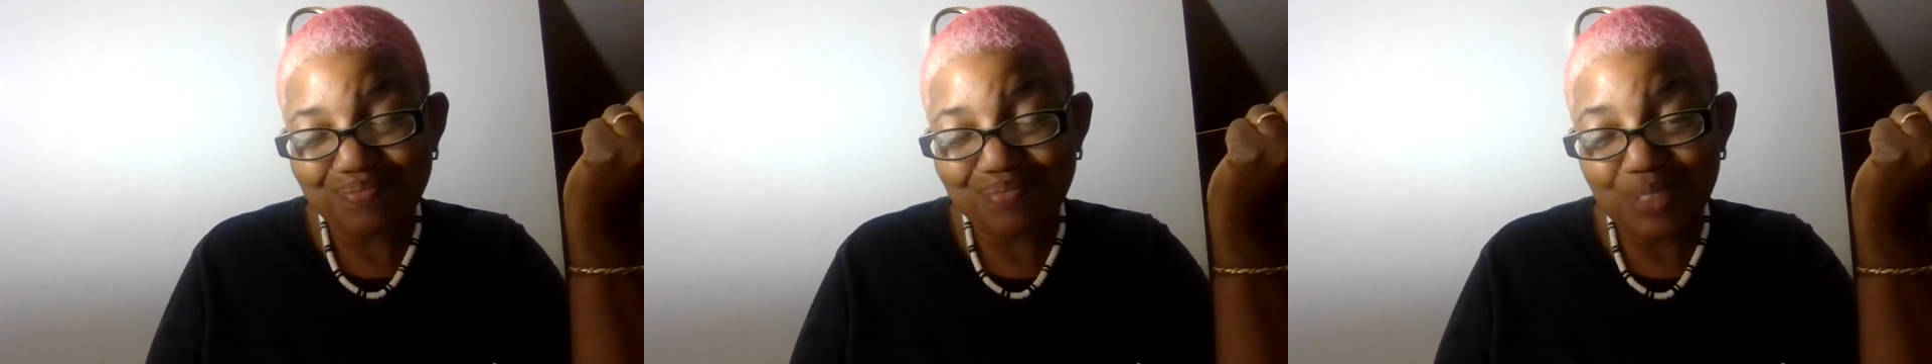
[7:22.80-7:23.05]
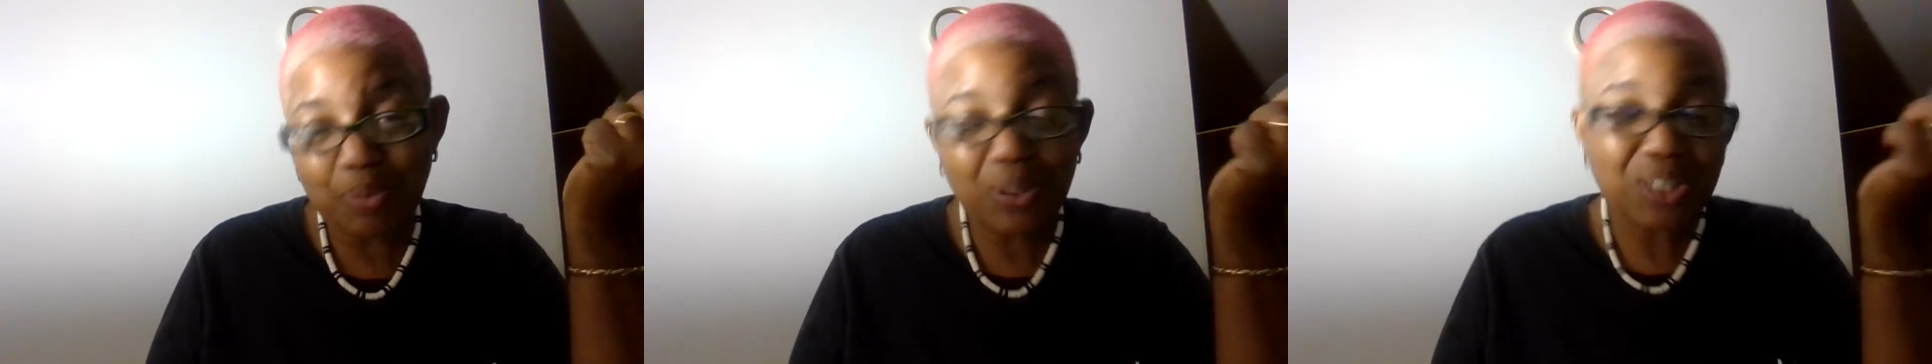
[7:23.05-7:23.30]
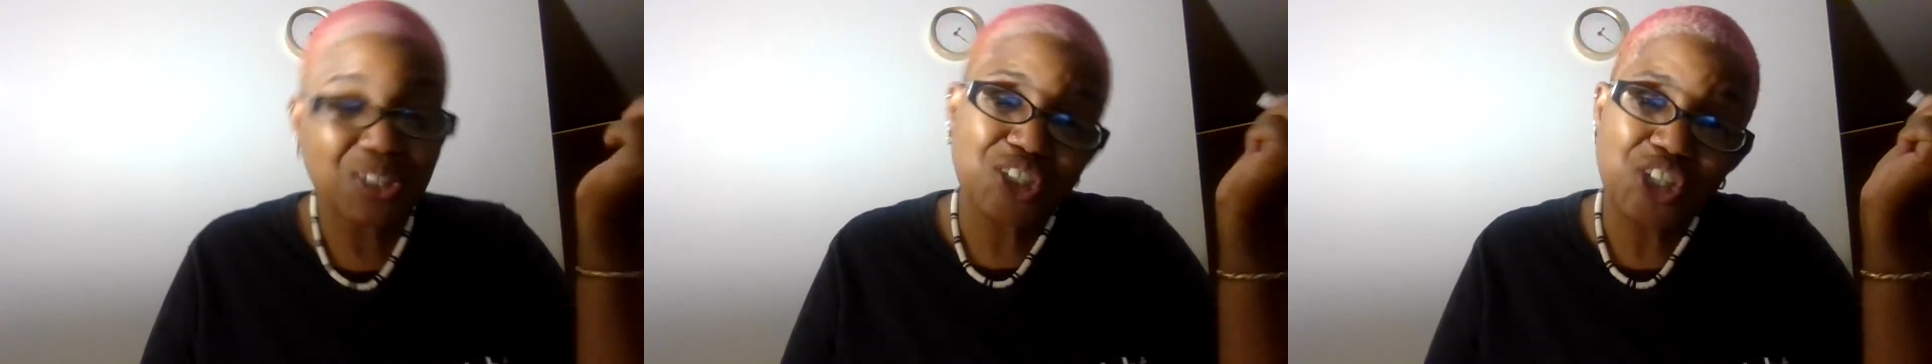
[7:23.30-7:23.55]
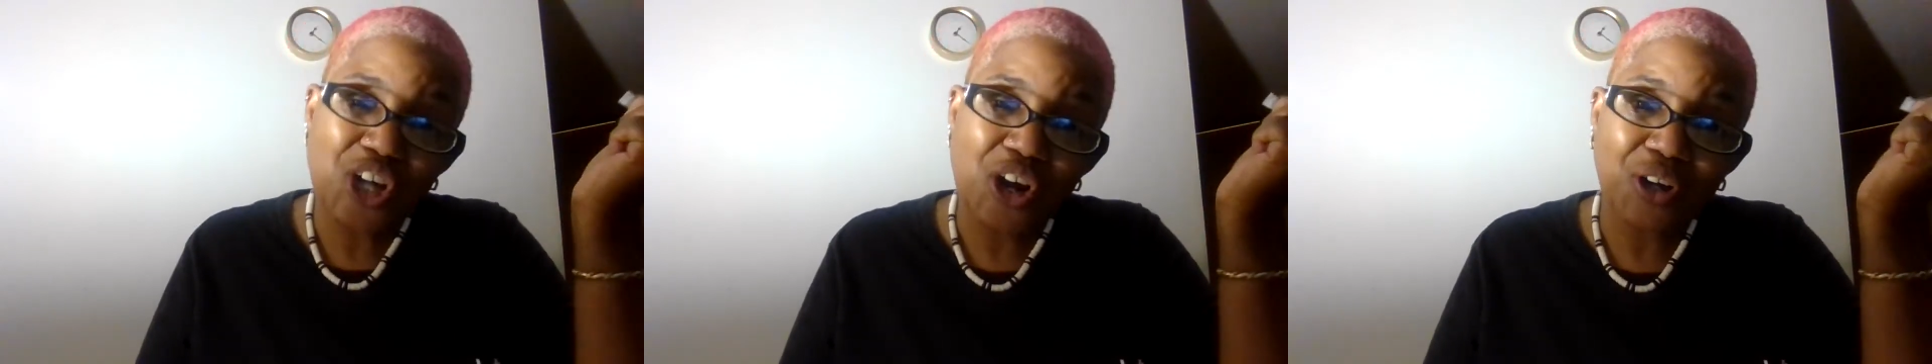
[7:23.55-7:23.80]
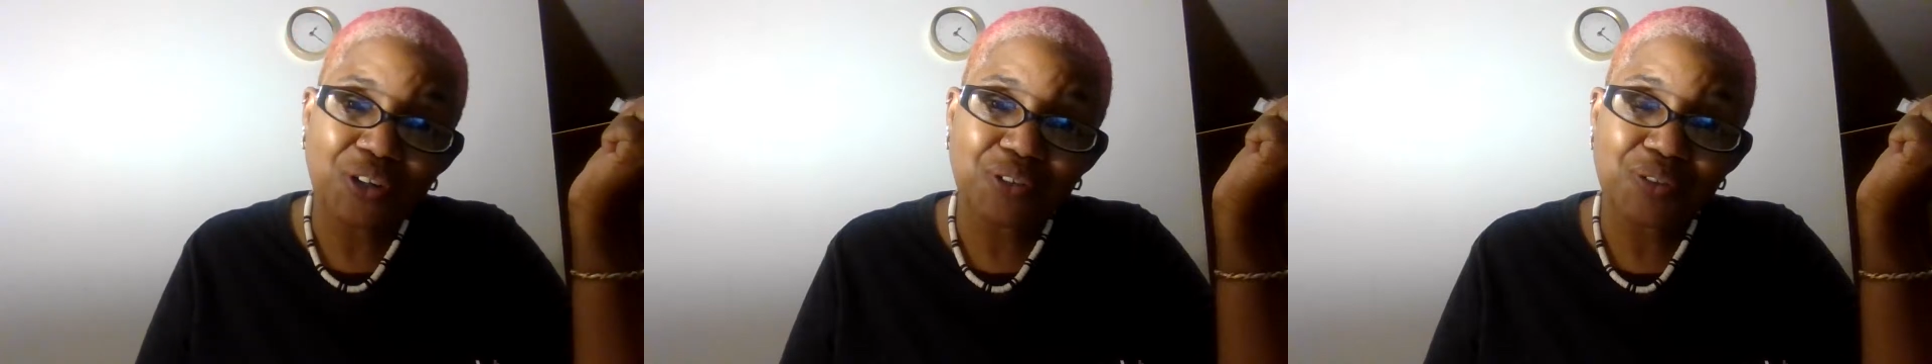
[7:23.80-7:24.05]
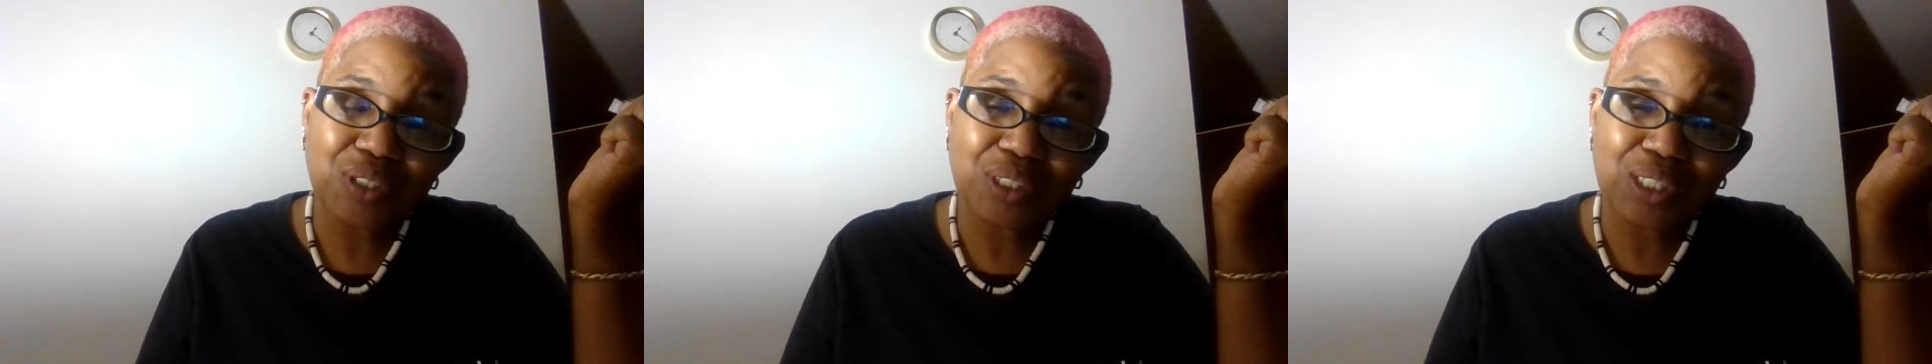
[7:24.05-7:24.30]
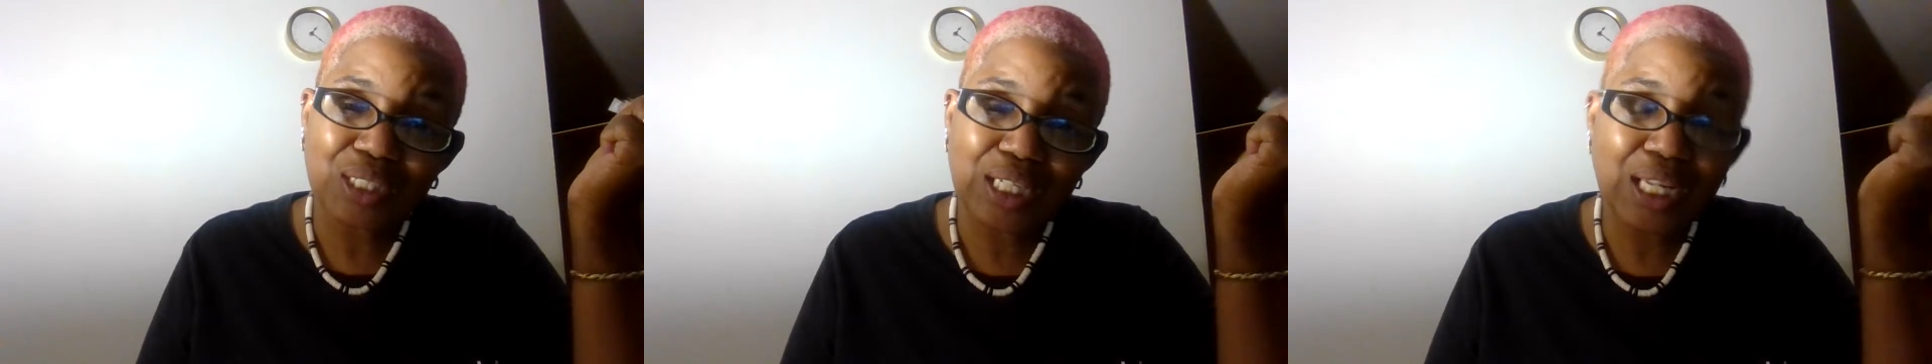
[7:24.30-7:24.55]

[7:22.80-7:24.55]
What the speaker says: The Prince Charles and the